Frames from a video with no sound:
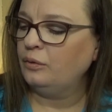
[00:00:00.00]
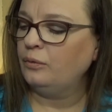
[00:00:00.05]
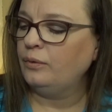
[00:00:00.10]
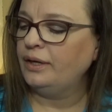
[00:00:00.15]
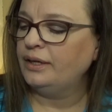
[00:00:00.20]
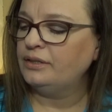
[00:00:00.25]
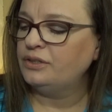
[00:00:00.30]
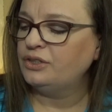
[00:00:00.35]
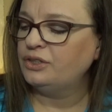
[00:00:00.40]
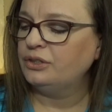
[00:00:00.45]

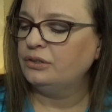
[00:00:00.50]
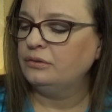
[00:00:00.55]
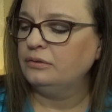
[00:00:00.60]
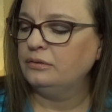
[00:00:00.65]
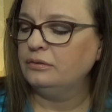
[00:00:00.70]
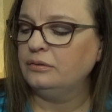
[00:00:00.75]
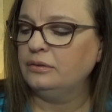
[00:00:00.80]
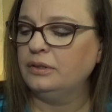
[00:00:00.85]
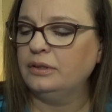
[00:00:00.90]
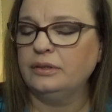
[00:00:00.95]
which,
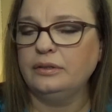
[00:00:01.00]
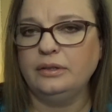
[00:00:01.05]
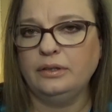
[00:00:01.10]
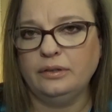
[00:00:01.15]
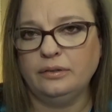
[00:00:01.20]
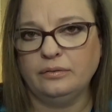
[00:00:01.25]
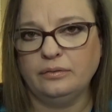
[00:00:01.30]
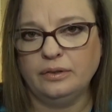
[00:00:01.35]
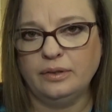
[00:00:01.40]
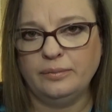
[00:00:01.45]
I'm
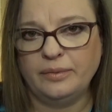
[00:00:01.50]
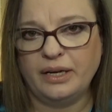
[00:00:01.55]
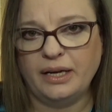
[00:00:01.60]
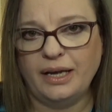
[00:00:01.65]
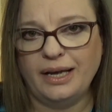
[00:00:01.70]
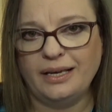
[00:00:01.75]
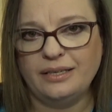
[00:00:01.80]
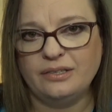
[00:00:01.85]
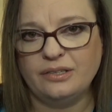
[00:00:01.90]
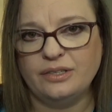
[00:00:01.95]

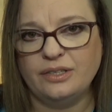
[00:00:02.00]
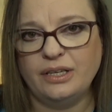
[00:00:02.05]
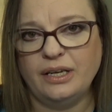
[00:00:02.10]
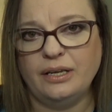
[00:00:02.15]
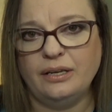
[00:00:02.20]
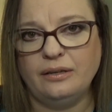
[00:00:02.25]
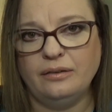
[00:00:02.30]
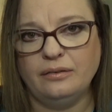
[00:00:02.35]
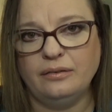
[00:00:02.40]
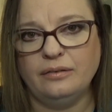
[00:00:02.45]
going to
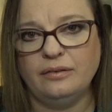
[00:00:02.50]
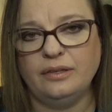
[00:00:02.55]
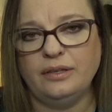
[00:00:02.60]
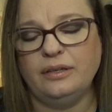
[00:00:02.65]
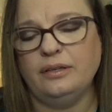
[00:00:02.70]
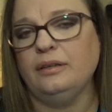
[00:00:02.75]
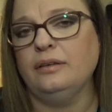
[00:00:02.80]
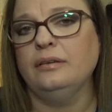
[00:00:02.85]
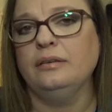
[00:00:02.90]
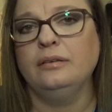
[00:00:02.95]
ascertain
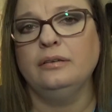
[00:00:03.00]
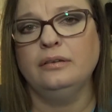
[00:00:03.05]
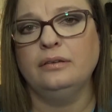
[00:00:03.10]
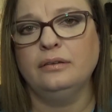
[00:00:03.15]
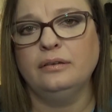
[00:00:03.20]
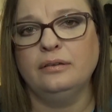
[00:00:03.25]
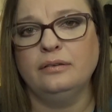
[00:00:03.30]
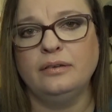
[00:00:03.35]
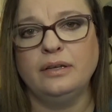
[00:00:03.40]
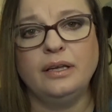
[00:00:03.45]
the
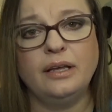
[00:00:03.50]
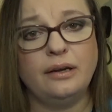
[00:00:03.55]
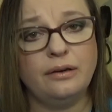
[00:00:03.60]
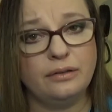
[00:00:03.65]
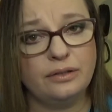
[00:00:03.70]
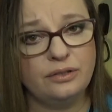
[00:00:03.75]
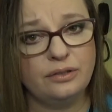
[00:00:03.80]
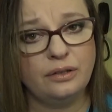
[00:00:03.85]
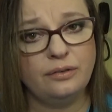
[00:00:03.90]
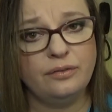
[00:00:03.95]

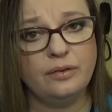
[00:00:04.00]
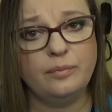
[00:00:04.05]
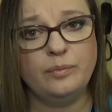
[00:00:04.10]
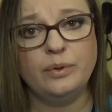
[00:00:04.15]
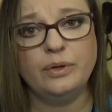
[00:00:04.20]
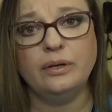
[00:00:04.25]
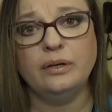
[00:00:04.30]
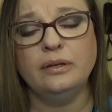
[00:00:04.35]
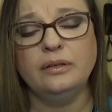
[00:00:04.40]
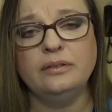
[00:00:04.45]
character of the
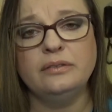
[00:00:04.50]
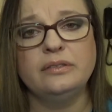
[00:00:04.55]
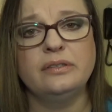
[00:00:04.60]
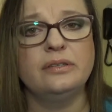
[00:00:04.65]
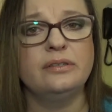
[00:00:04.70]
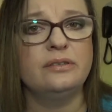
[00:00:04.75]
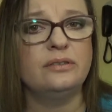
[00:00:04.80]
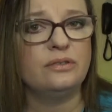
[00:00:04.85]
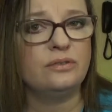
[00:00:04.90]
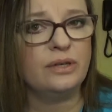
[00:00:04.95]

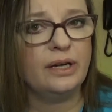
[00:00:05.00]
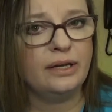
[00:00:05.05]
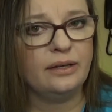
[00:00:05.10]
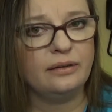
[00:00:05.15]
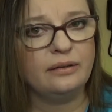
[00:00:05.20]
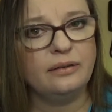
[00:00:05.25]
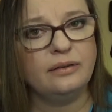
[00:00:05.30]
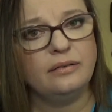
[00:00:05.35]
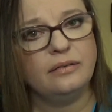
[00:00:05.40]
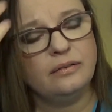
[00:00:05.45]
pulse, the
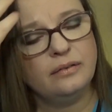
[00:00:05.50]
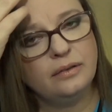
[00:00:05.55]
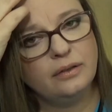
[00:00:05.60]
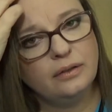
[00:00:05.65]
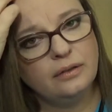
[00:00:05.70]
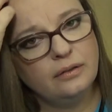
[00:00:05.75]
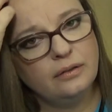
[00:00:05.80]
strength.